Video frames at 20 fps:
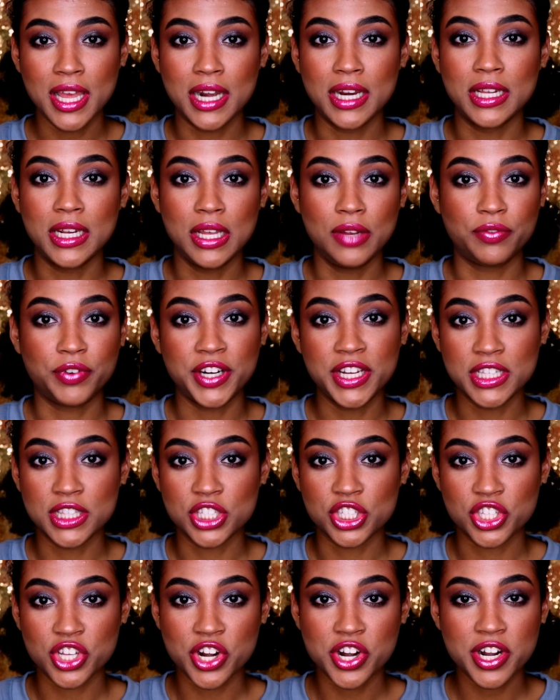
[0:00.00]
and then
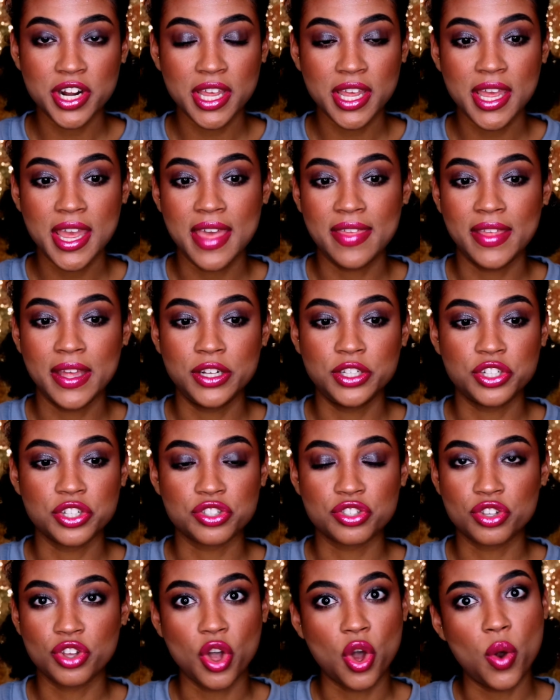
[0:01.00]
reinsert it and then
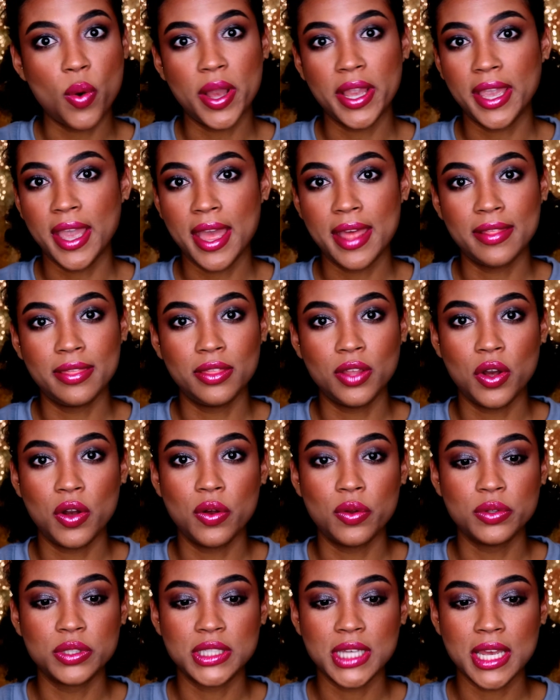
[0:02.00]
just go again the
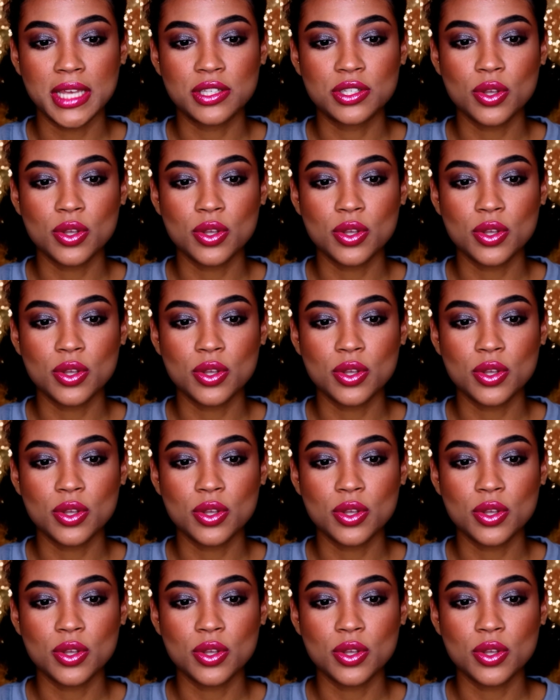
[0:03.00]
whole day.